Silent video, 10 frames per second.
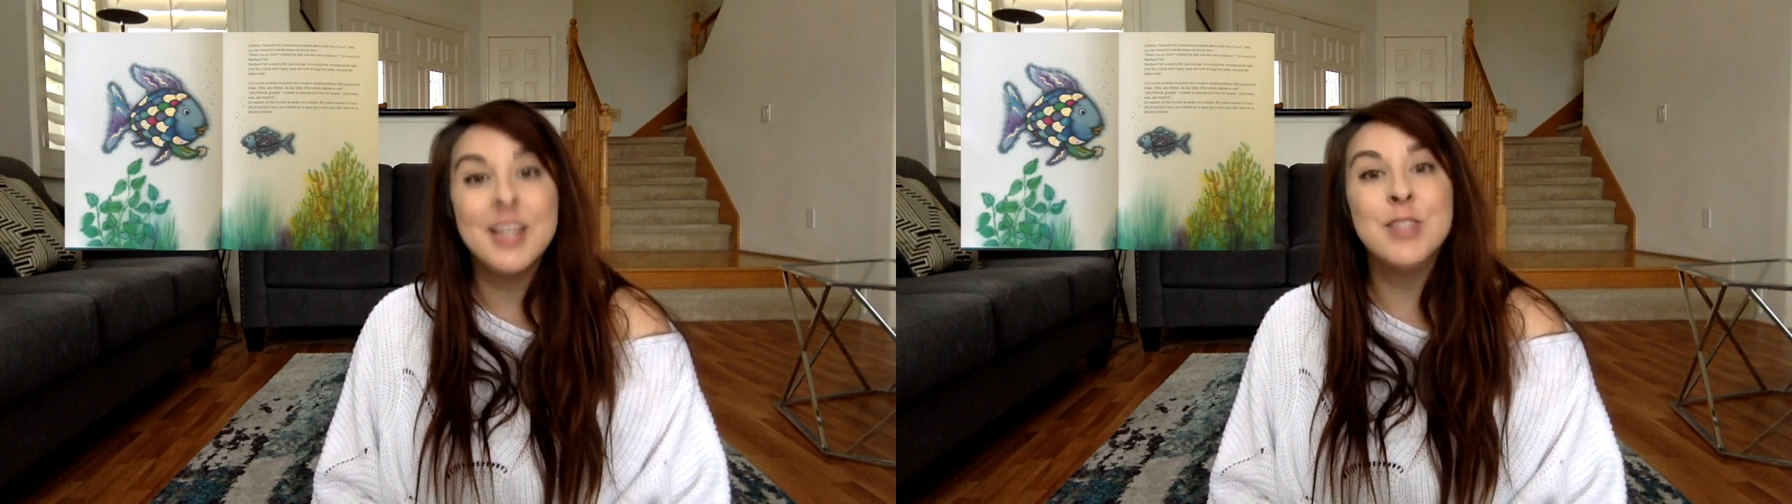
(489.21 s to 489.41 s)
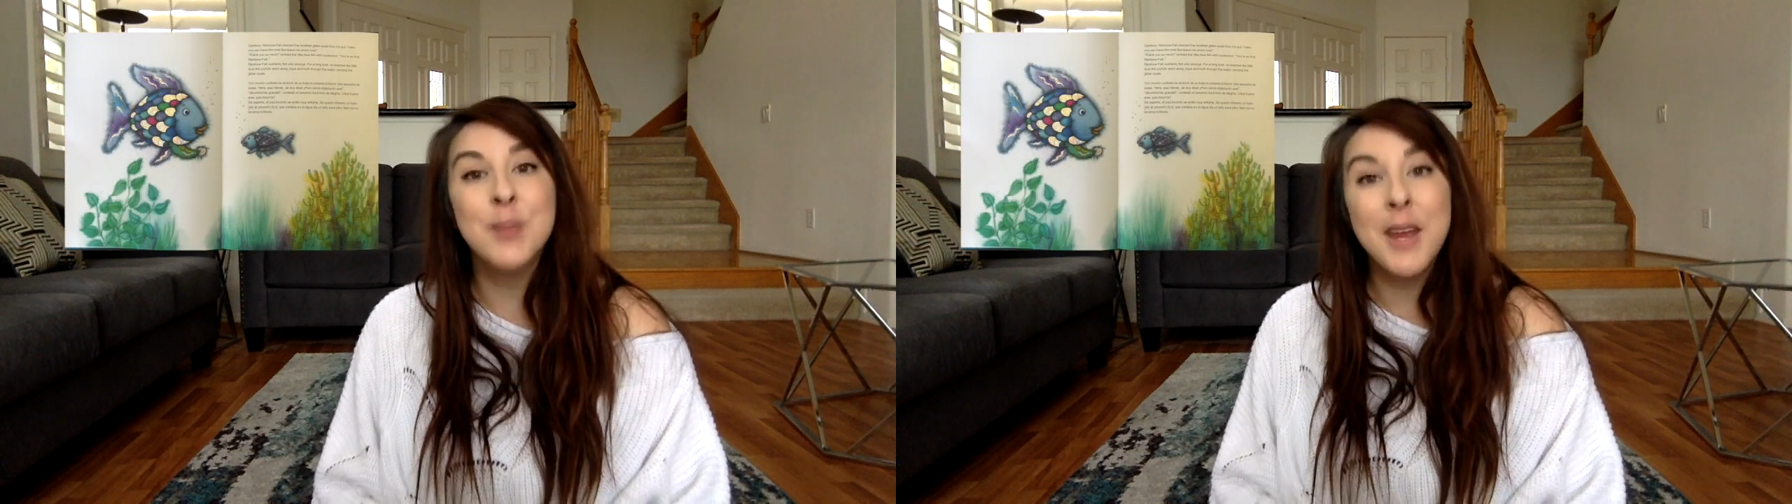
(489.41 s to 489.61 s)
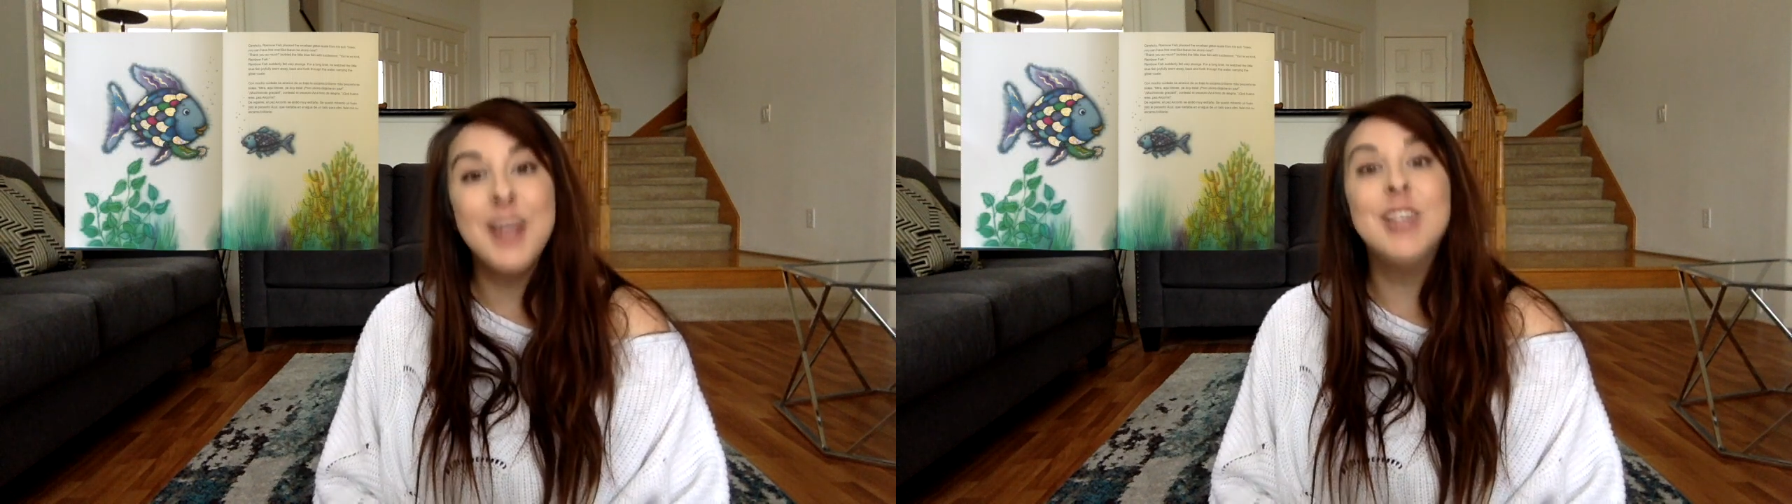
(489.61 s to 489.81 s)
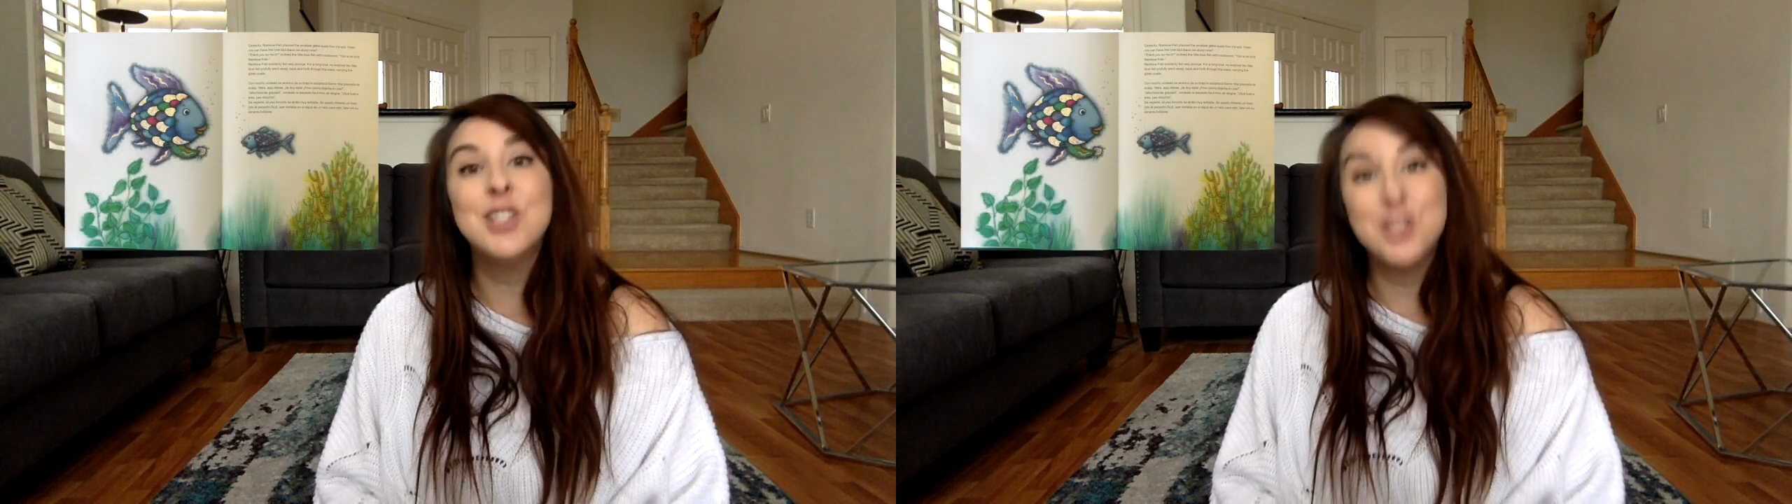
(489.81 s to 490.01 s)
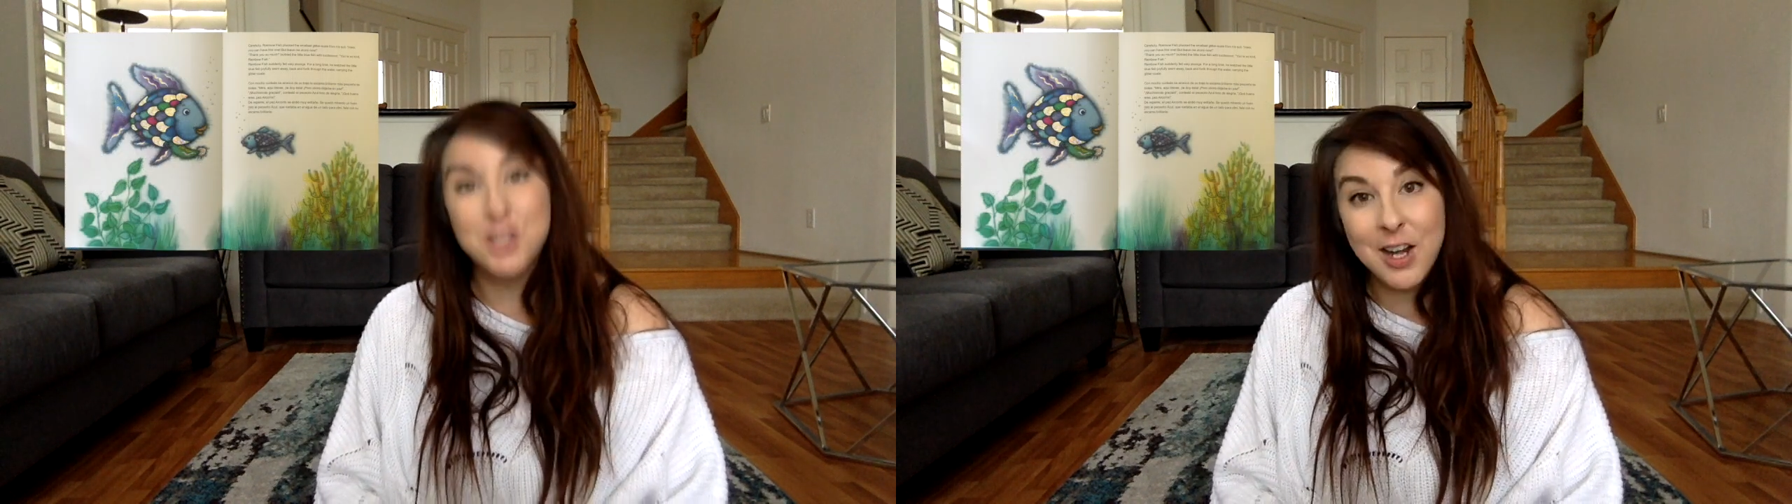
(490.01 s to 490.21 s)
That's right, he
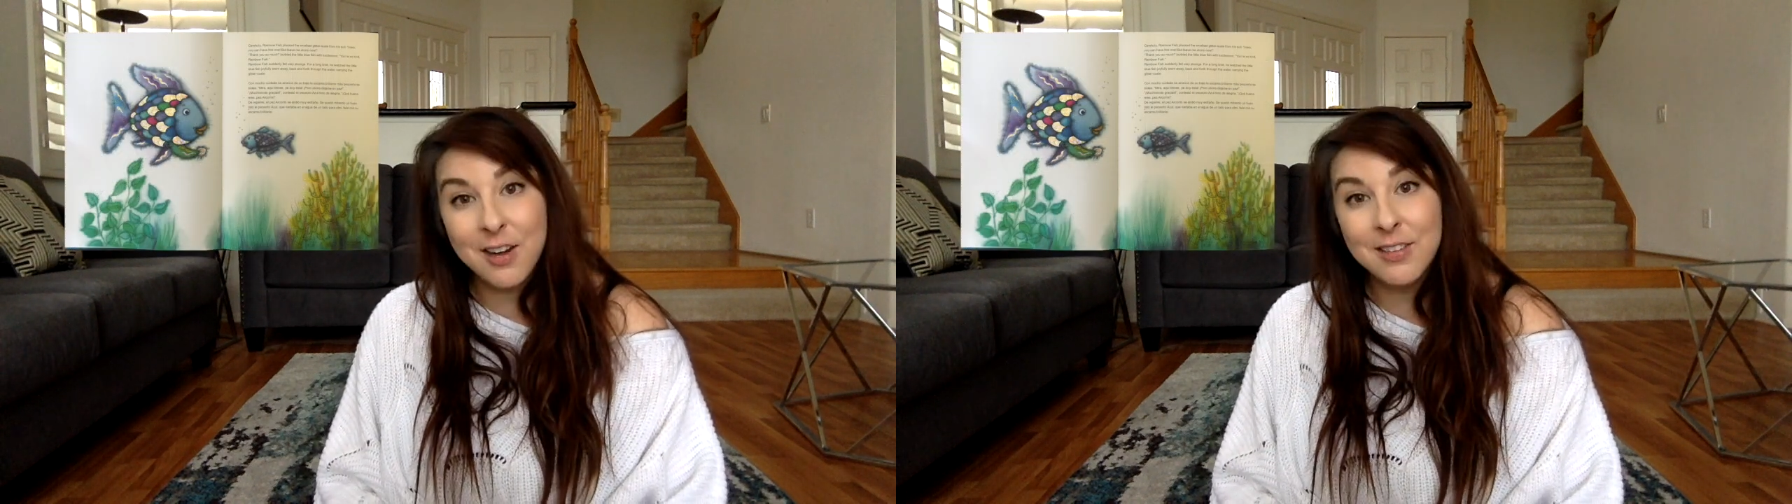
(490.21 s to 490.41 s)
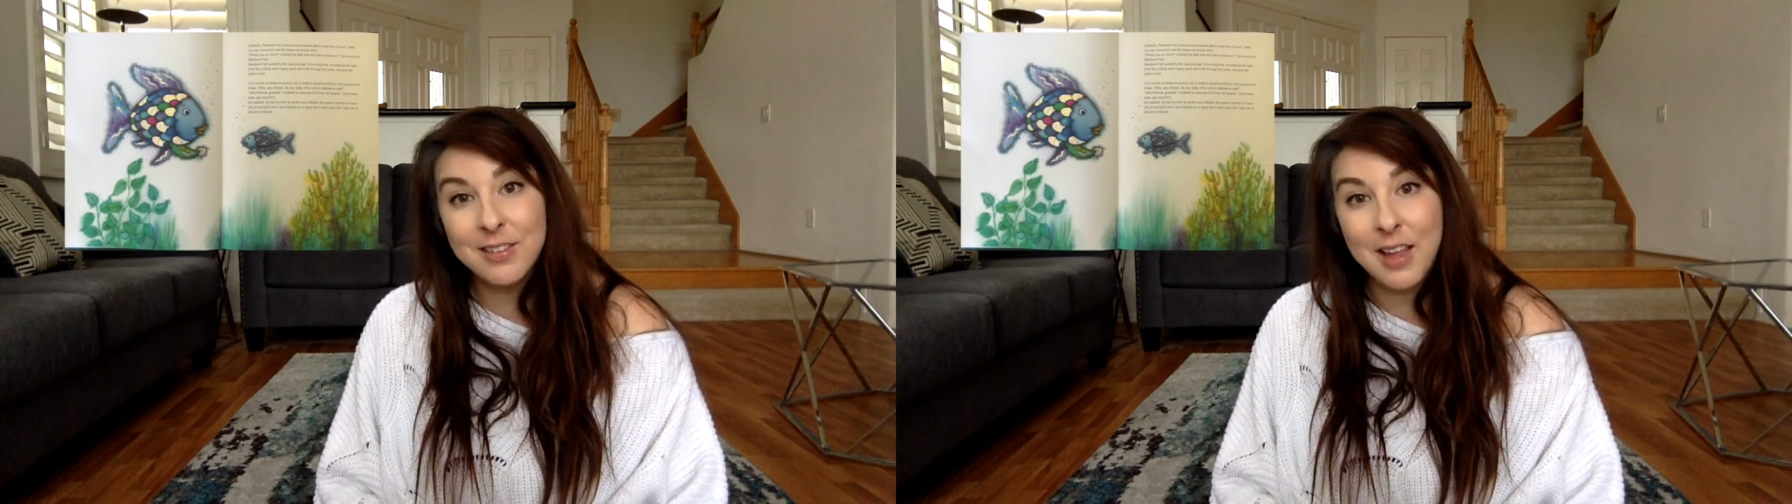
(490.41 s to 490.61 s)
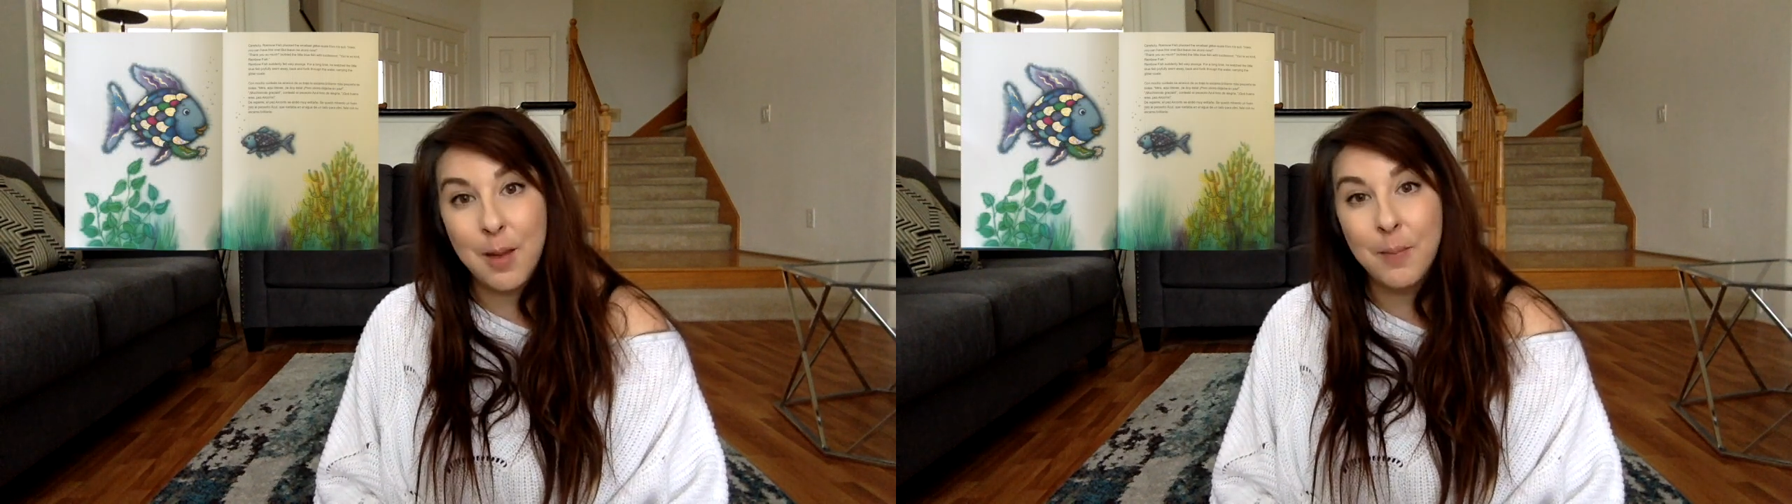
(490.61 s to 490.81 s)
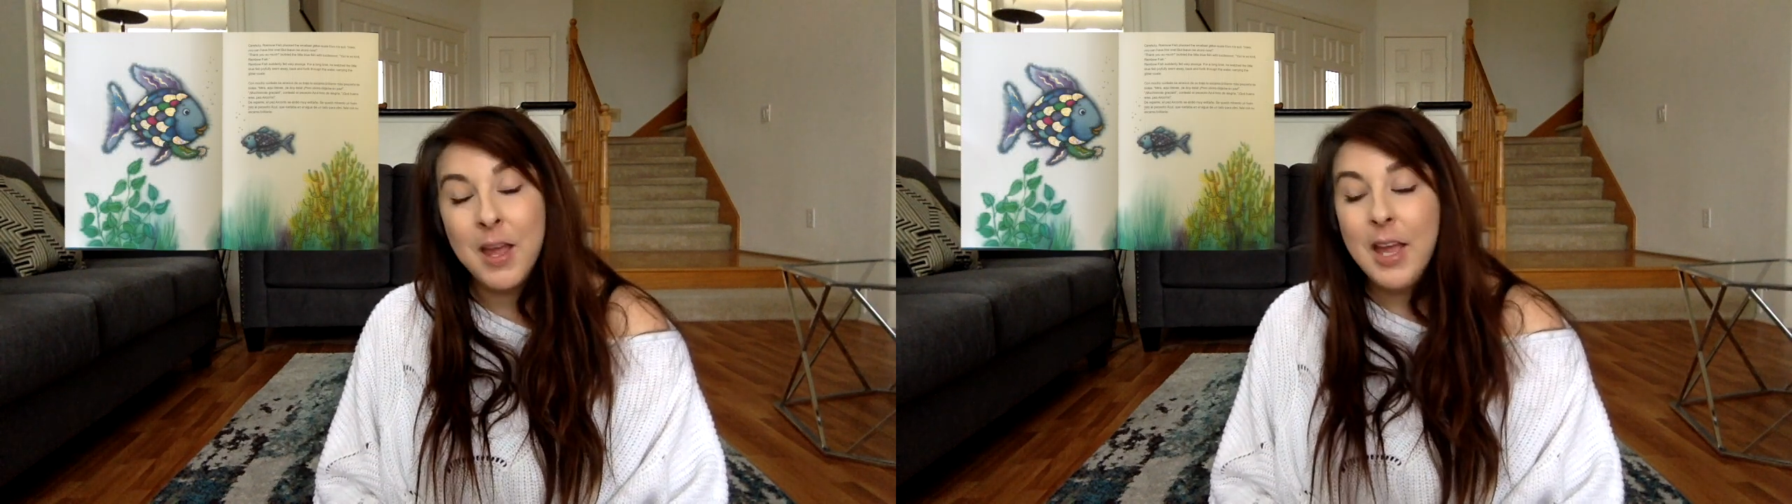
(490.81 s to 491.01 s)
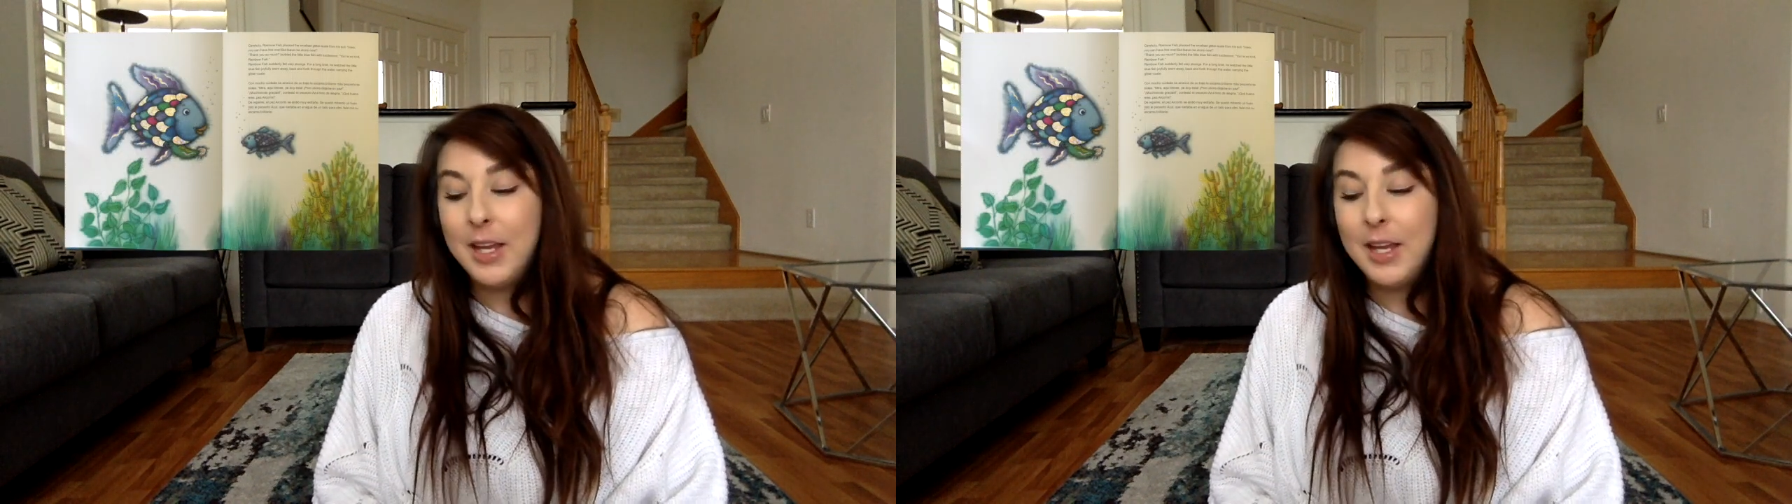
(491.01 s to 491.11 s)
shared them.